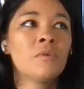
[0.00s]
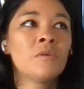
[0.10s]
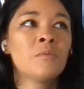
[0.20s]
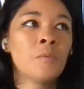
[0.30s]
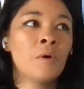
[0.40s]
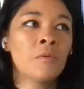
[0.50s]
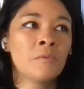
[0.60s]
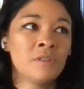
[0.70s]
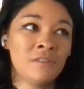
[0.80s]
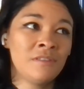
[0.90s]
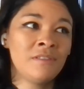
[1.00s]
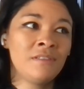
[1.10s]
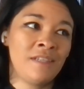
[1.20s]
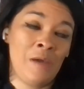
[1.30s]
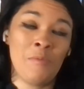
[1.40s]
what would
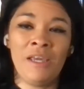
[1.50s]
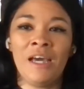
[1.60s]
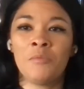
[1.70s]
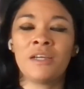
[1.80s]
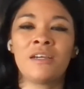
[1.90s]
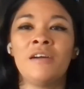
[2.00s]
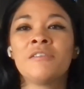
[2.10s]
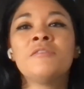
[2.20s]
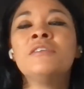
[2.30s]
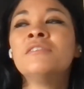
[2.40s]
get me out of my current role,